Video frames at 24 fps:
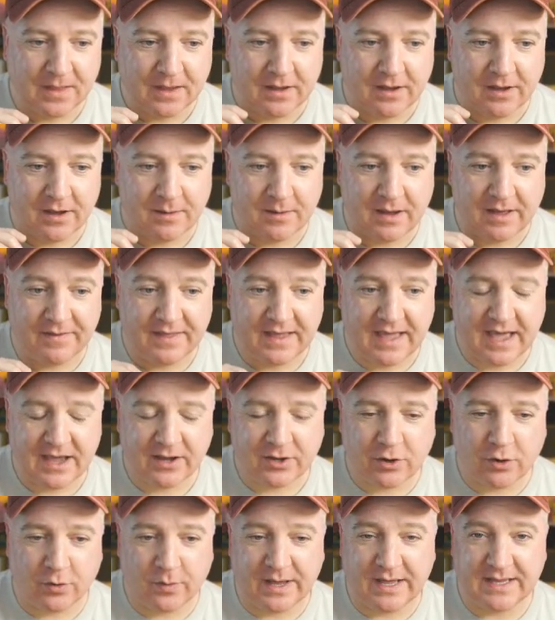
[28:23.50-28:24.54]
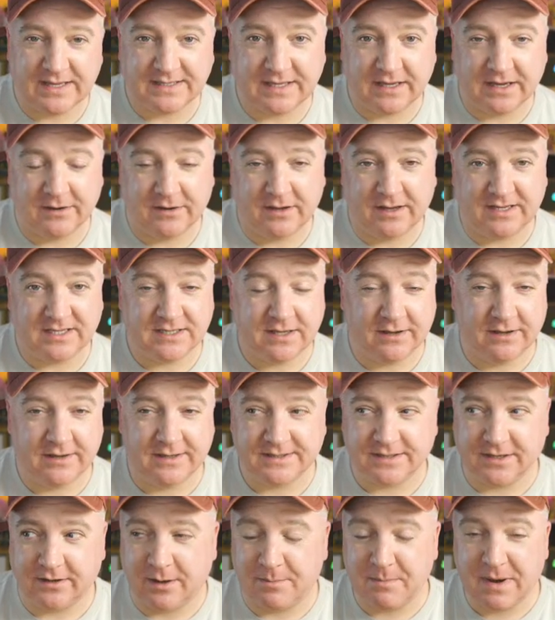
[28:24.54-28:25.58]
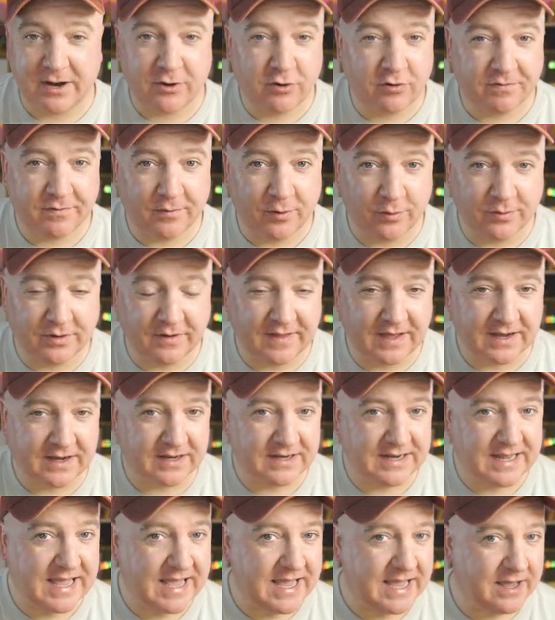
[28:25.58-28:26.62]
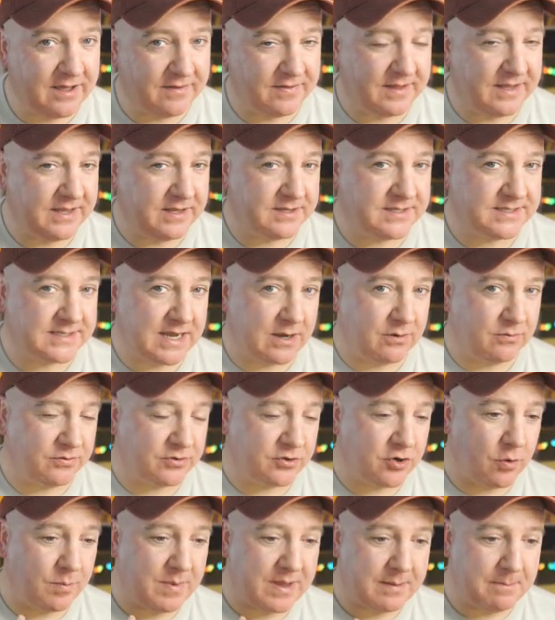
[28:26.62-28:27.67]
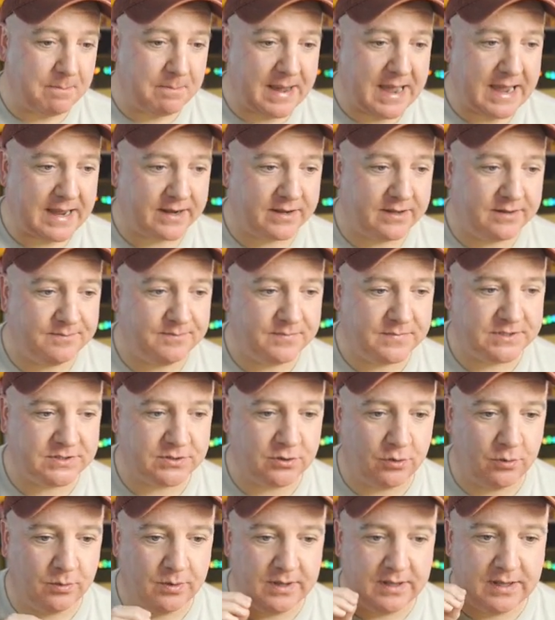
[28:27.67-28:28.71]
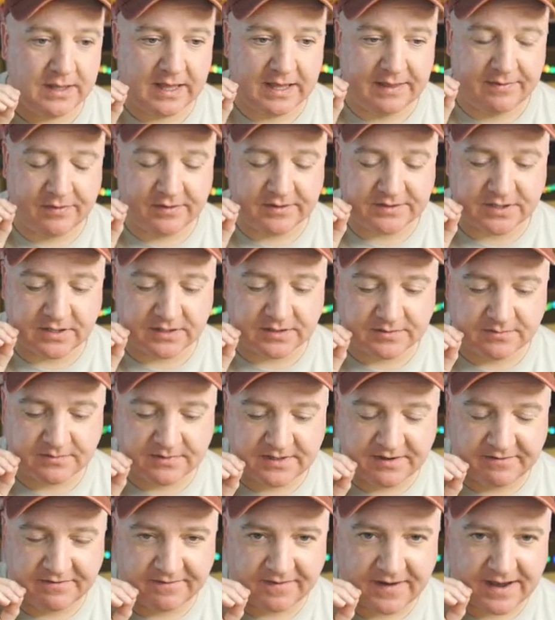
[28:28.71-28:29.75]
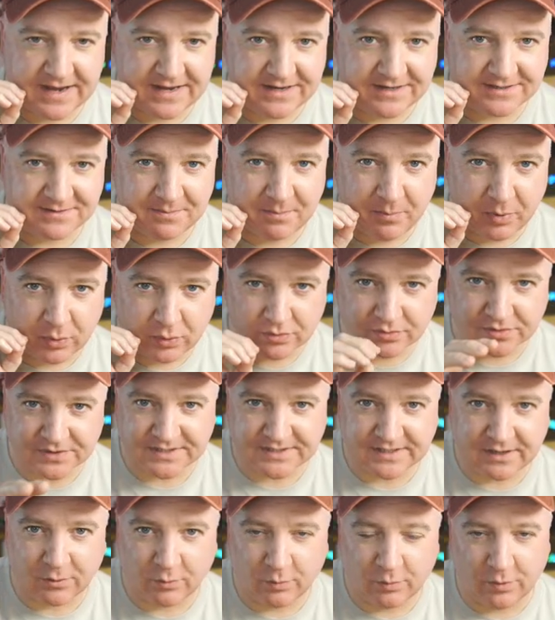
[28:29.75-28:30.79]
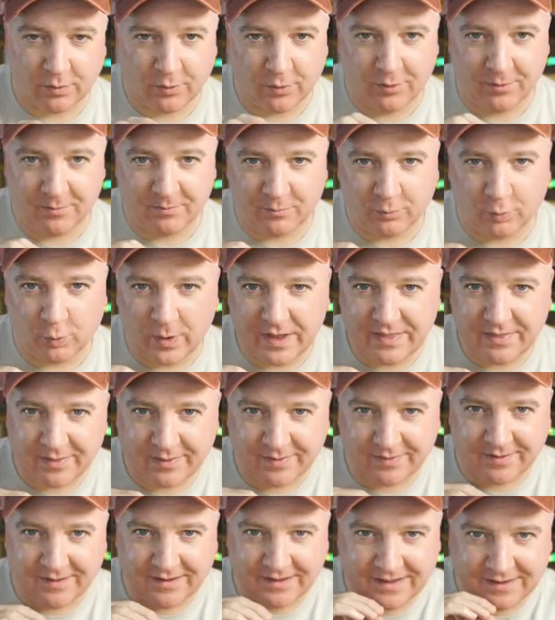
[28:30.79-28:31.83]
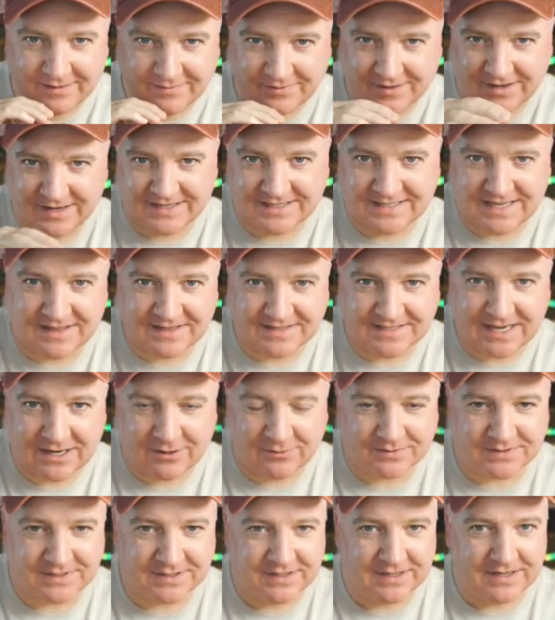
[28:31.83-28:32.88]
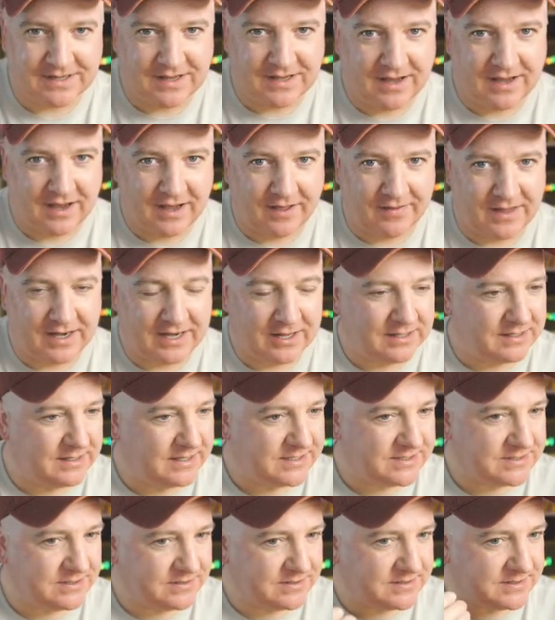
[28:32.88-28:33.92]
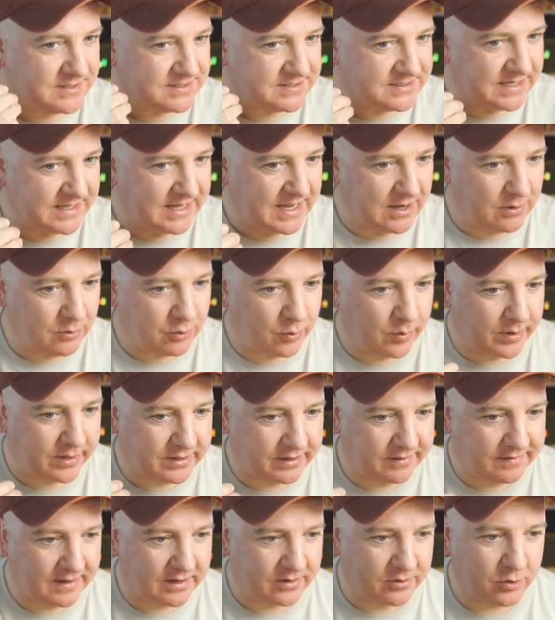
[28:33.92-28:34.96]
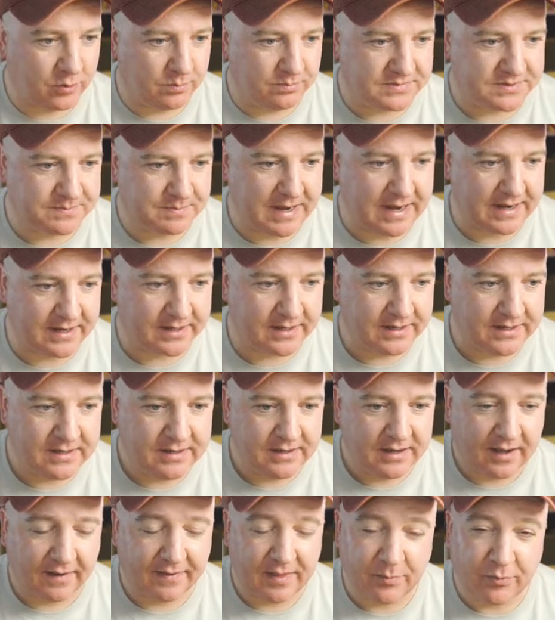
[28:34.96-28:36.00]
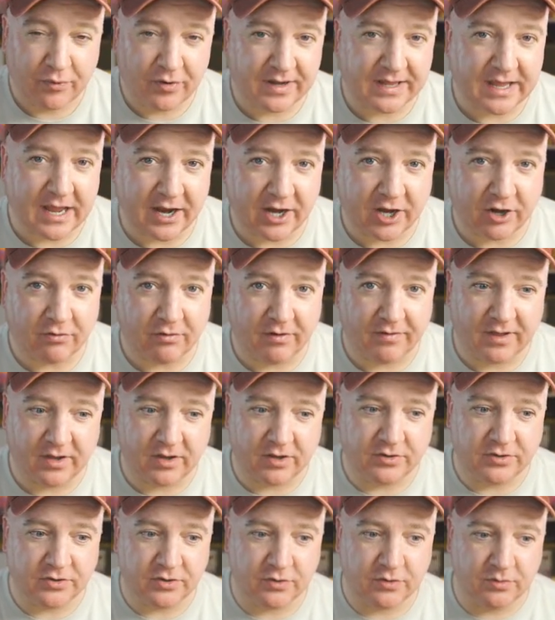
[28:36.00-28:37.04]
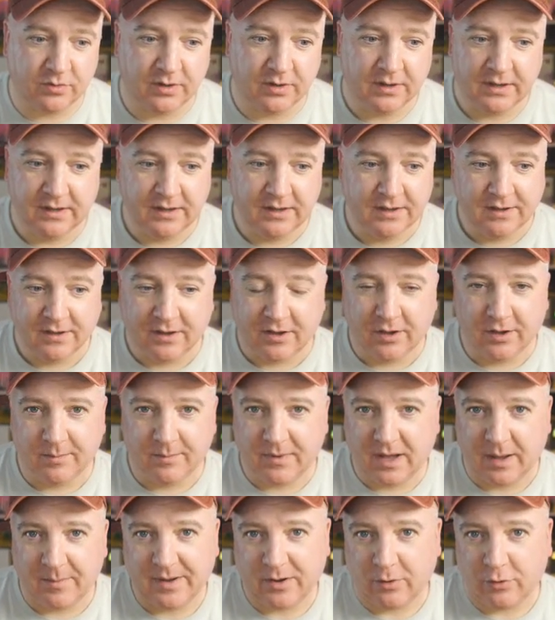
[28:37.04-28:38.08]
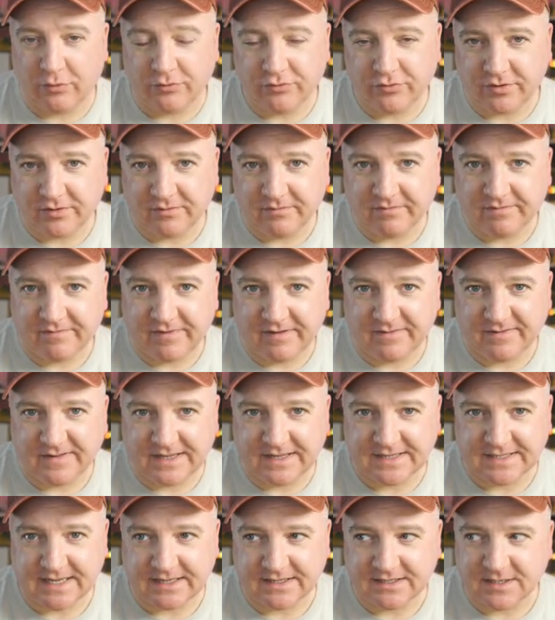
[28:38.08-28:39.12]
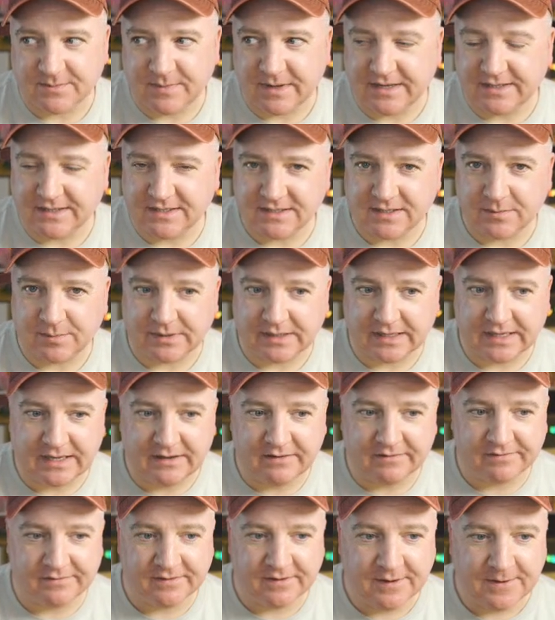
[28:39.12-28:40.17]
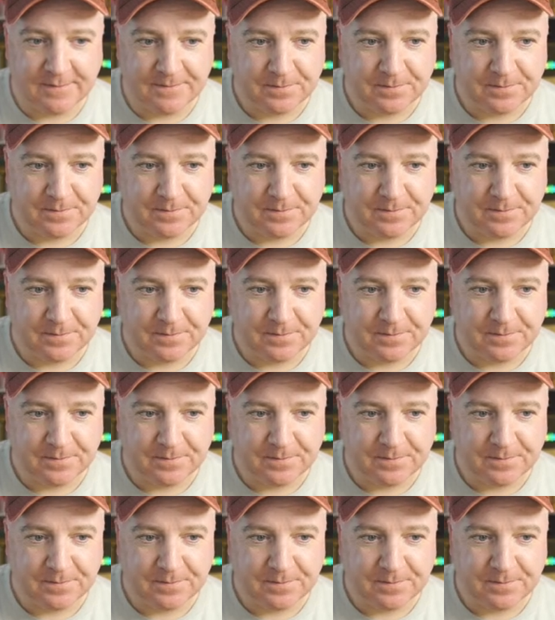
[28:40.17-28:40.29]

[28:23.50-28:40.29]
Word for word: Uh, and the echo is a, is a microphone and that can hear the sound coming back. So there's a defined pulse um, width that it sends out and then it listens to see how quickly that comes back. And they're pretty accurate. They can do um, about 150 centimetres, I believe.